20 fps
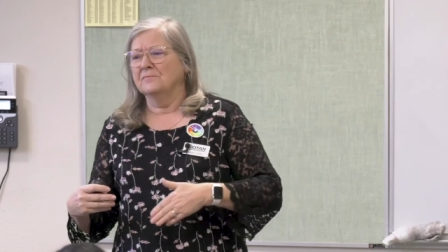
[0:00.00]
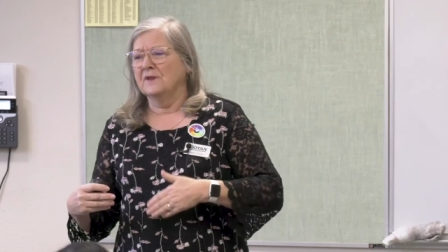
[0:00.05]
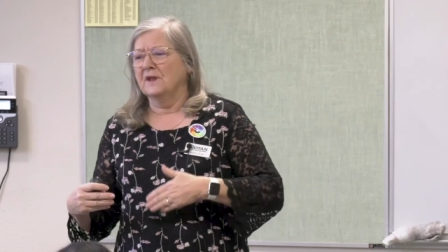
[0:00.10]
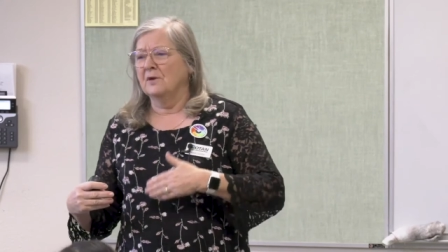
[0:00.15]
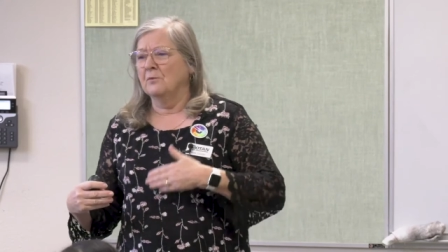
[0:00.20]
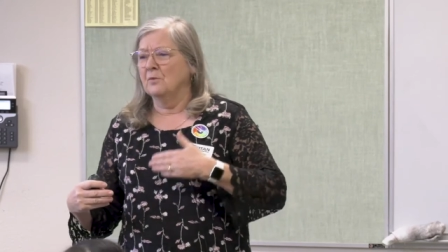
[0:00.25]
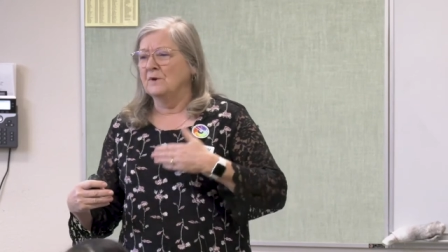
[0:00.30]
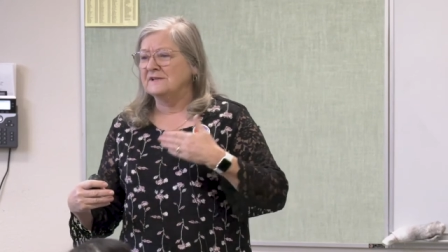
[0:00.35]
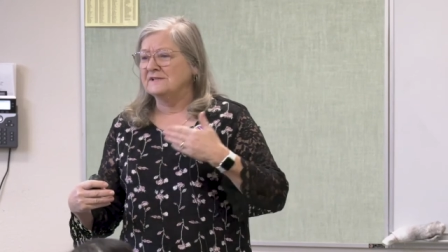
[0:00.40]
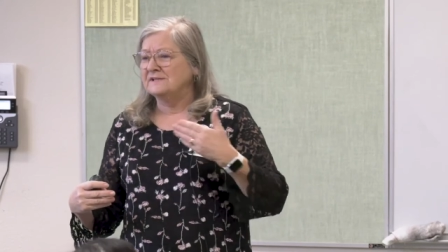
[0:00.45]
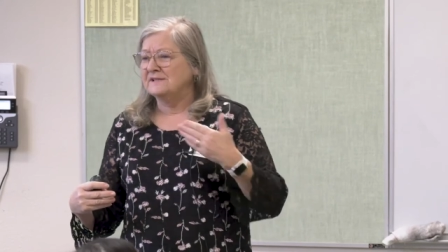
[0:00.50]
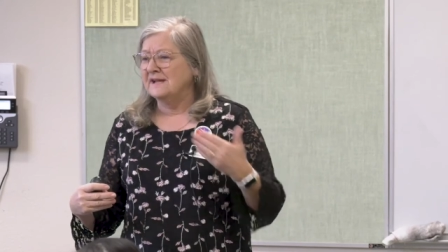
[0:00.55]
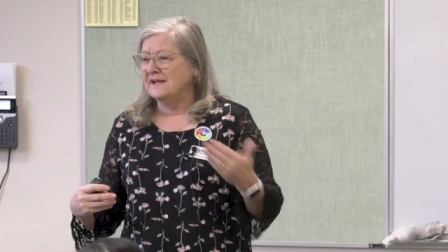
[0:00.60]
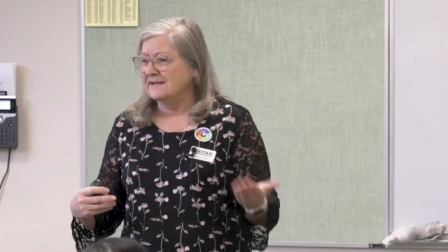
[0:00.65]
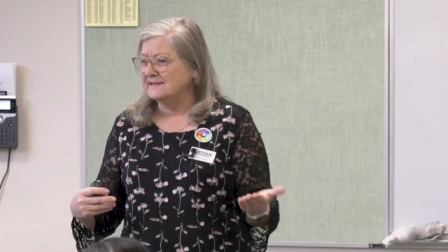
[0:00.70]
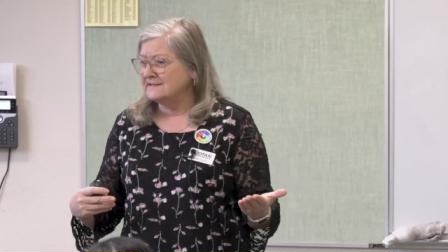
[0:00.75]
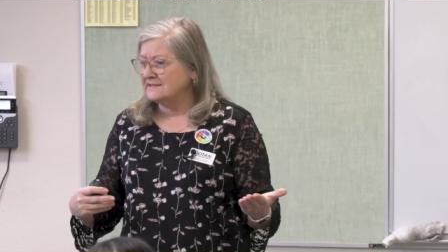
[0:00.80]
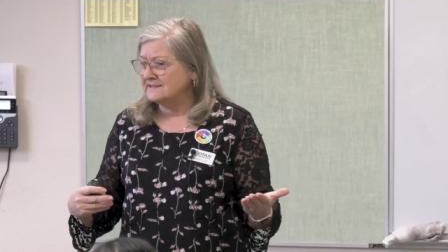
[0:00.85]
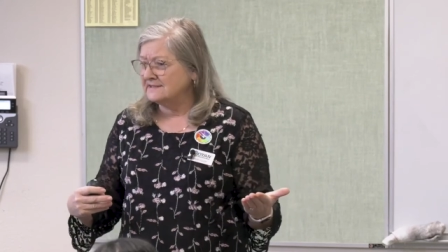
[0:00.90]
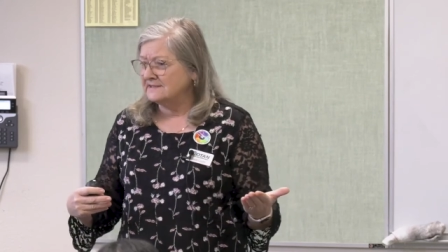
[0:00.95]
and what
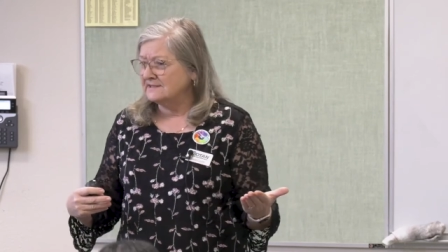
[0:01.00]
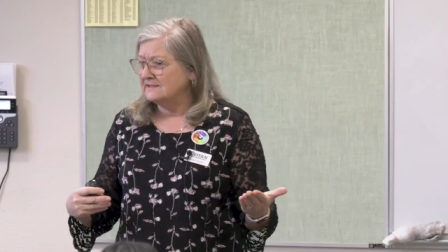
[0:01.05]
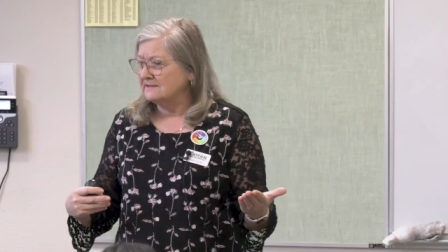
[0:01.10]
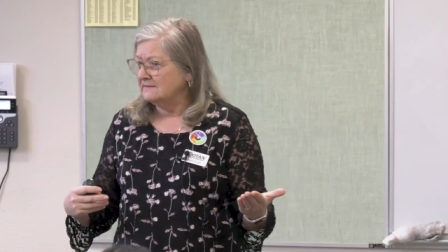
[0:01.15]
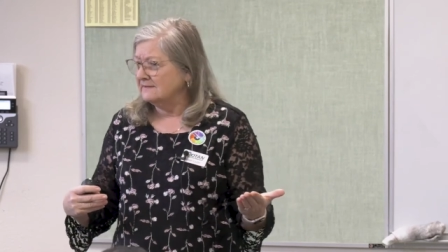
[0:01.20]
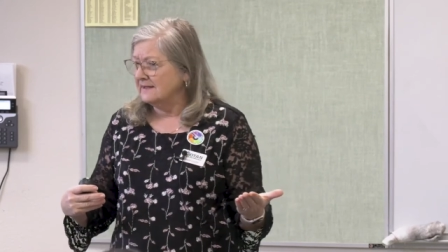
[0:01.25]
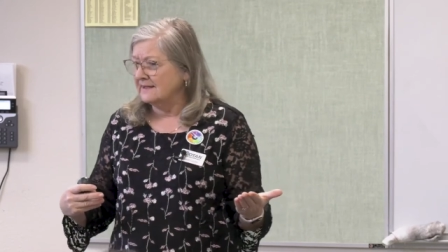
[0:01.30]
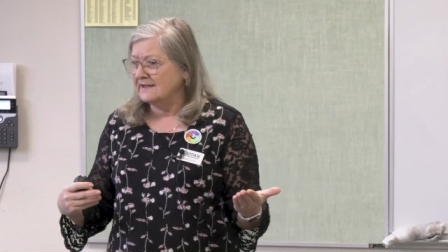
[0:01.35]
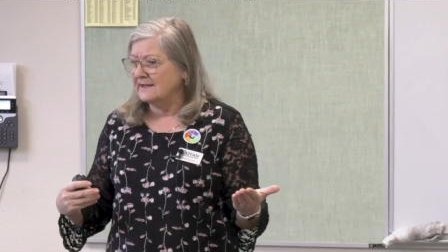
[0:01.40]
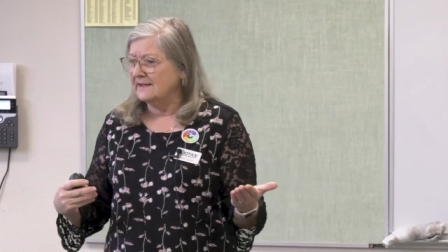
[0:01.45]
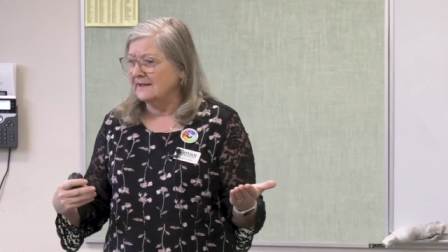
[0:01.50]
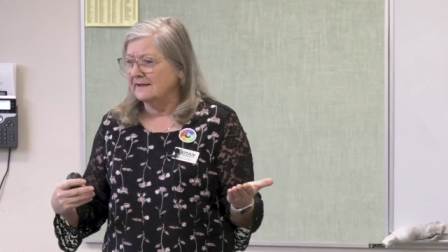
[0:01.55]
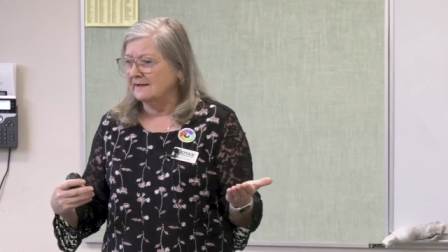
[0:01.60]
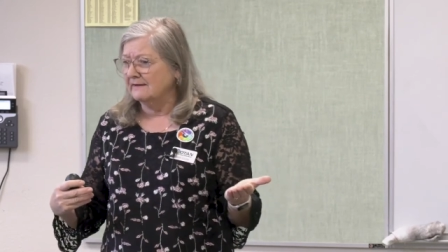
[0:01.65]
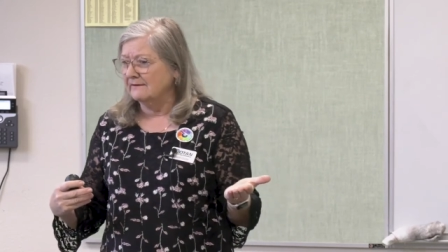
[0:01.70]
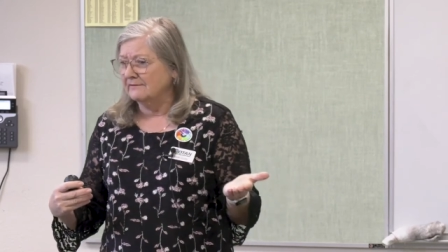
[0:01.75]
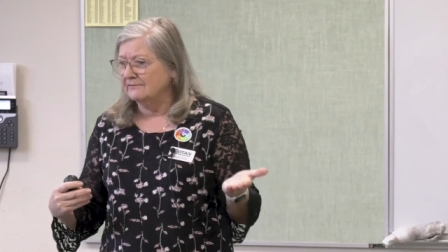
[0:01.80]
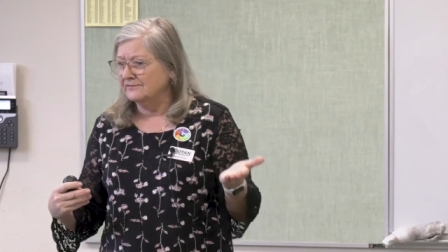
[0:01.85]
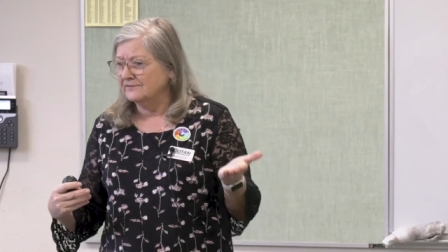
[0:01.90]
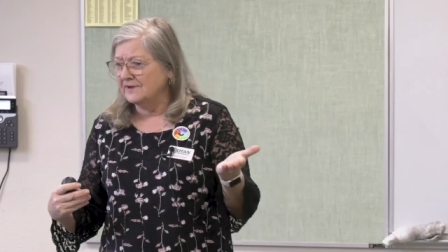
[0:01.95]
test they
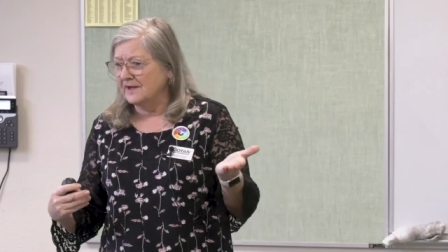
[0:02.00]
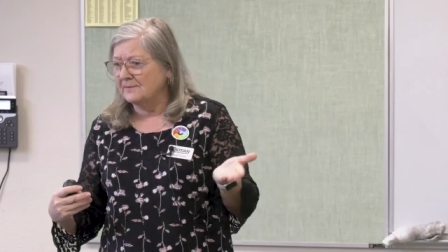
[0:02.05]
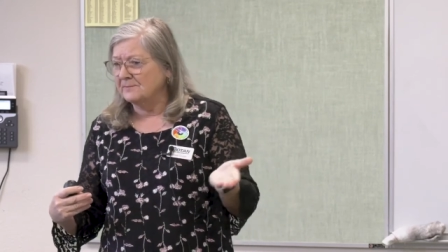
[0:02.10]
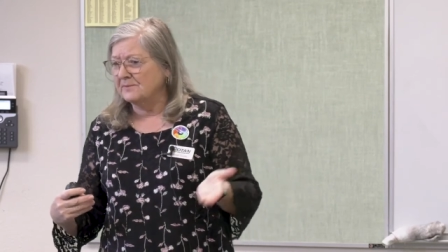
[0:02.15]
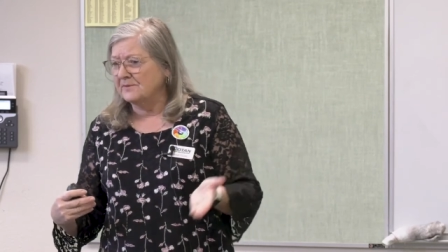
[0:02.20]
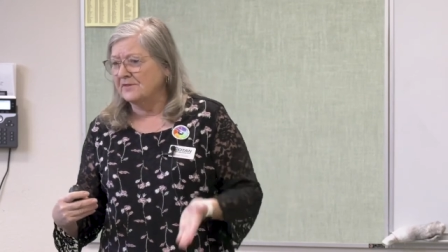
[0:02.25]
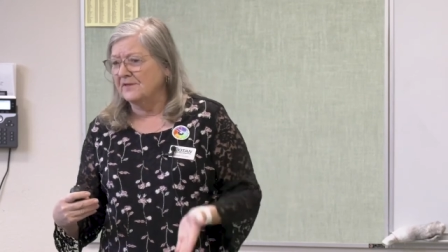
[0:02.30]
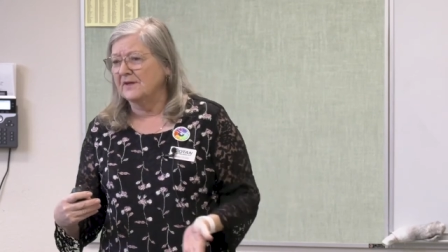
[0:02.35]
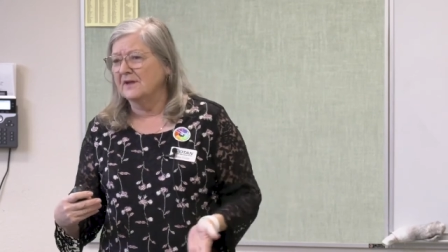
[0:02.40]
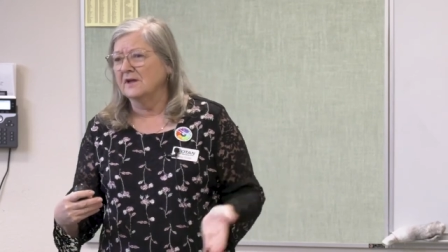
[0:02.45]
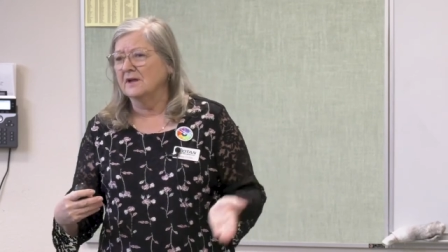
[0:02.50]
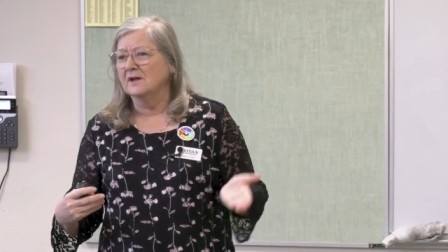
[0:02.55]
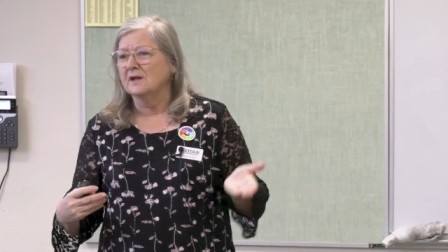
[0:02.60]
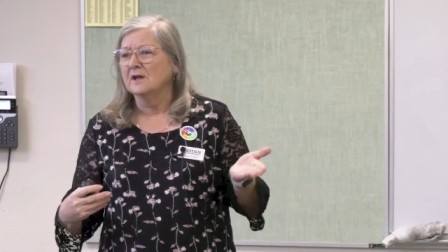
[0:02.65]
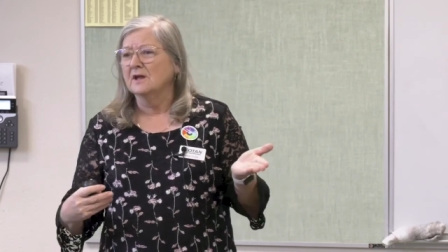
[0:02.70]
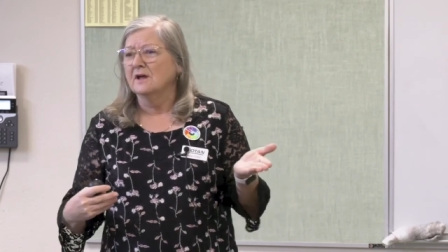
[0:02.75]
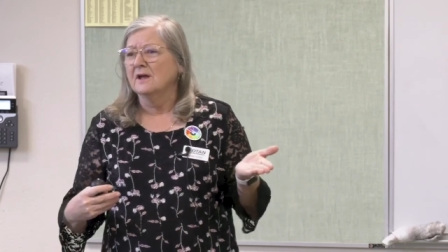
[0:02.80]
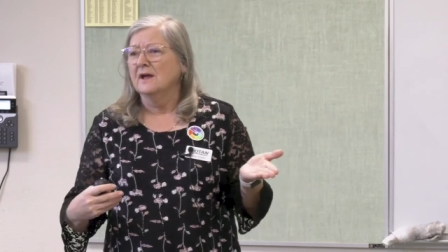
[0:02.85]
give type of thing.